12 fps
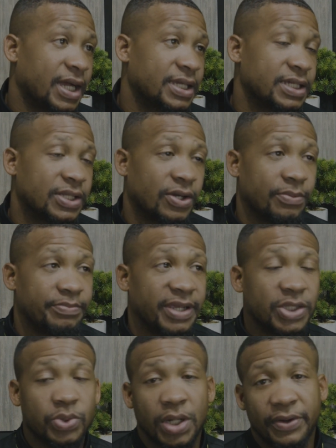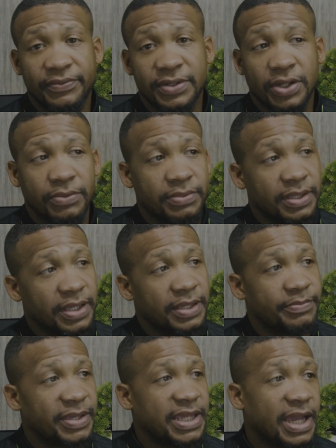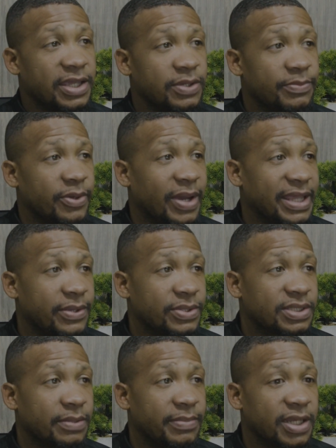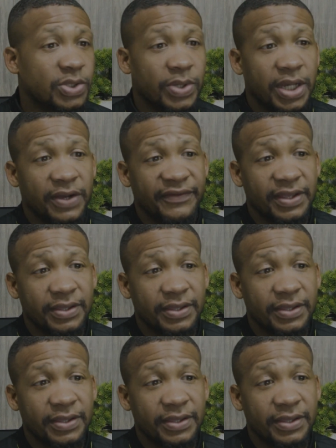You know, Big 12, you know, BYU's in the Big 12,